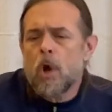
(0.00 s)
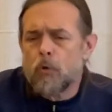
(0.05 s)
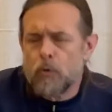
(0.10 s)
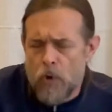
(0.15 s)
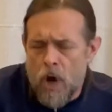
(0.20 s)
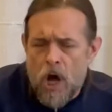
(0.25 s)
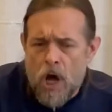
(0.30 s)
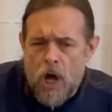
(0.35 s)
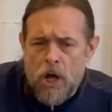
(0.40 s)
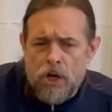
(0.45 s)

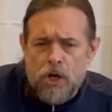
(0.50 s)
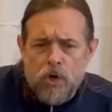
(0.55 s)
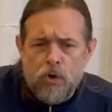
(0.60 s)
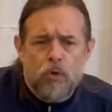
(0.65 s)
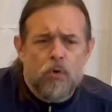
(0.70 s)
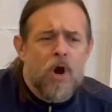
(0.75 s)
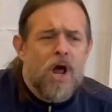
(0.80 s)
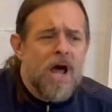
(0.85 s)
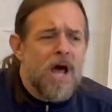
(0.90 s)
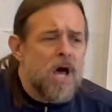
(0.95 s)
running
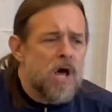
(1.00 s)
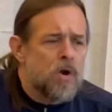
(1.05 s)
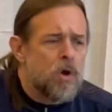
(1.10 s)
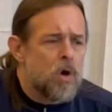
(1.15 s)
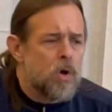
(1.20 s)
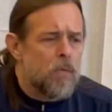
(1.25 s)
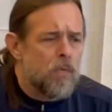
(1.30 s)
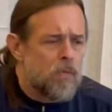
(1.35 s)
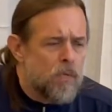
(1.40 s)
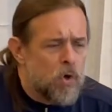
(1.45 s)
around
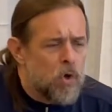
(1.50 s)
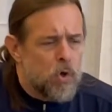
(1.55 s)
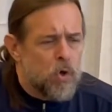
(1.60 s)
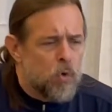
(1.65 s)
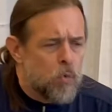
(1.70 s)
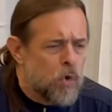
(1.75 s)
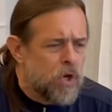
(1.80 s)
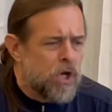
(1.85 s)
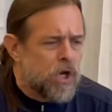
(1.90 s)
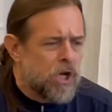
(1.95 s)
on the
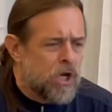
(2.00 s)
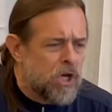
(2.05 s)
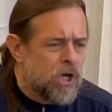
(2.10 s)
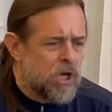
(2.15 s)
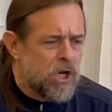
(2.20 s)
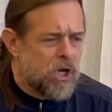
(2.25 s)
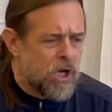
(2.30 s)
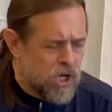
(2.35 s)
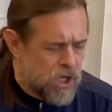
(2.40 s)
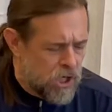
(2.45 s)

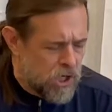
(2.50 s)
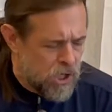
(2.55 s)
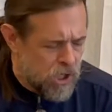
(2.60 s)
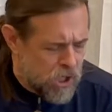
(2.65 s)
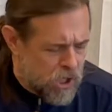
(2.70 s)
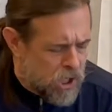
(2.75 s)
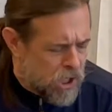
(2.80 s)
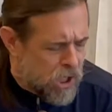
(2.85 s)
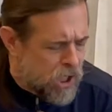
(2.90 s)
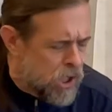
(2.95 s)

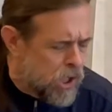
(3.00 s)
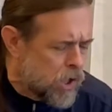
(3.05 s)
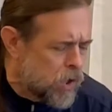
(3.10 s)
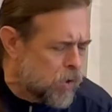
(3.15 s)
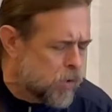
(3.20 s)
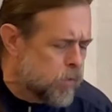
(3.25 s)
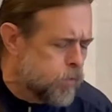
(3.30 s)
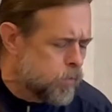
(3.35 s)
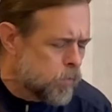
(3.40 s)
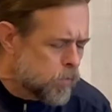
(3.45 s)

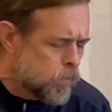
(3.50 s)
wheel.